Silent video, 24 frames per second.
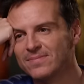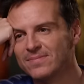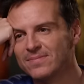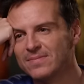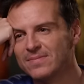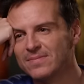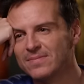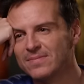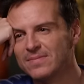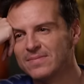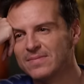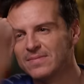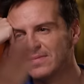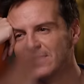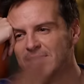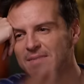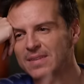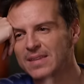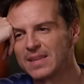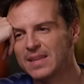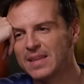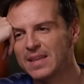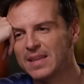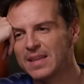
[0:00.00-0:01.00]
the whole history
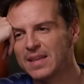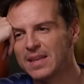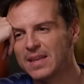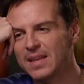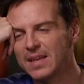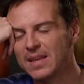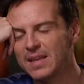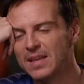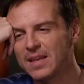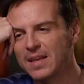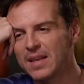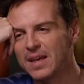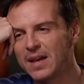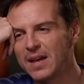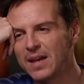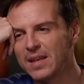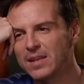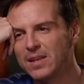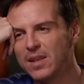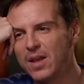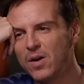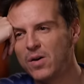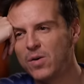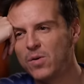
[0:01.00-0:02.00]
of the Catholic Church?
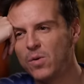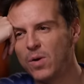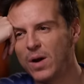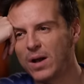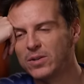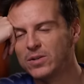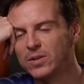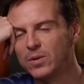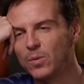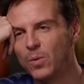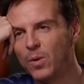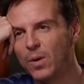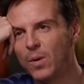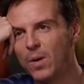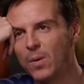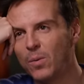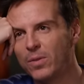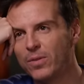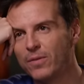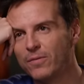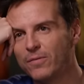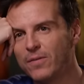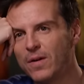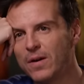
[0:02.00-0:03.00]
No, actually.
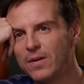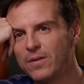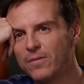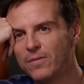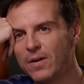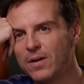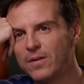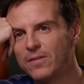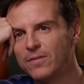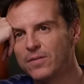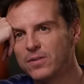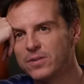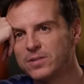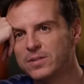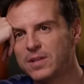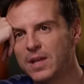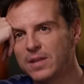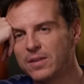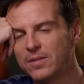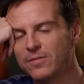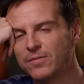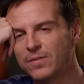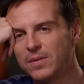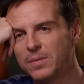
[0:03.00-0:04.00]
Well, the very, very first
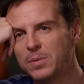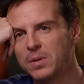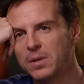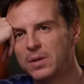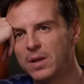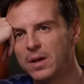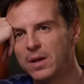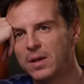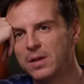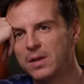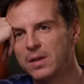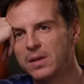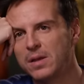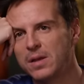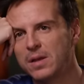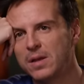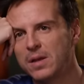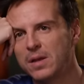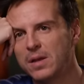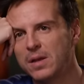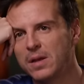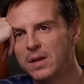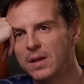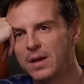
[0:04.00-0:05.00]
day that Phoebe and I
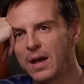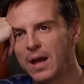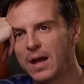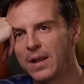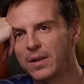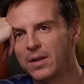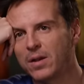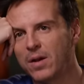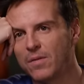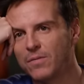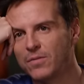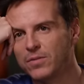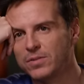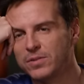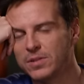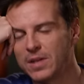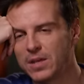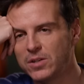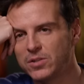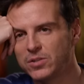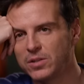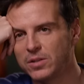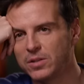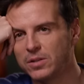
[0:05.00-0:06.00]
had a
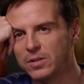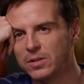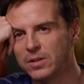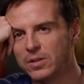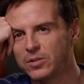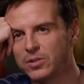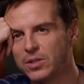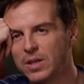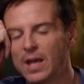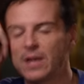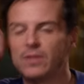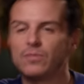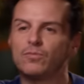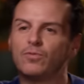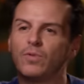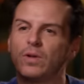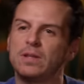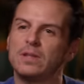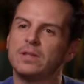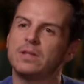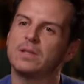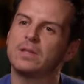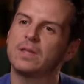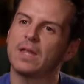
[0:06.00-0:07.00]
conversation, she hadn't
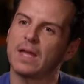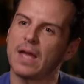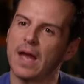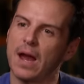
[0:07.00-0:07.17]
written the